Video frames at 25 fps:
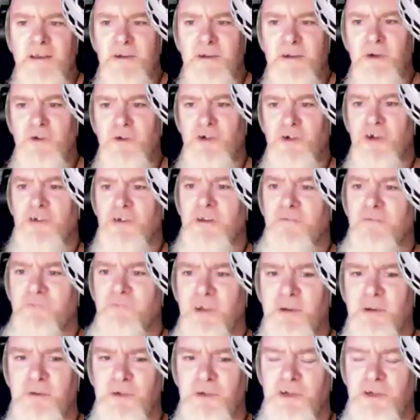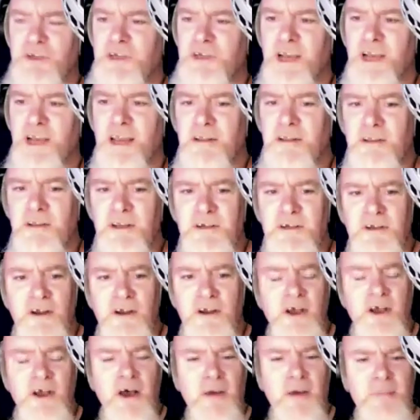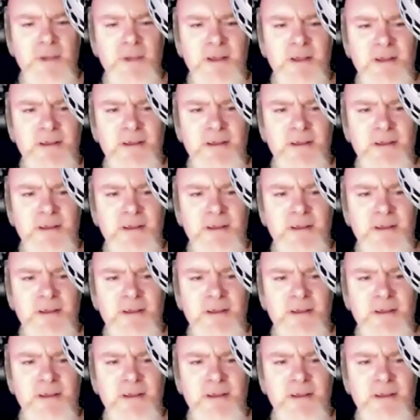You adjust the frequency to get you turn it up.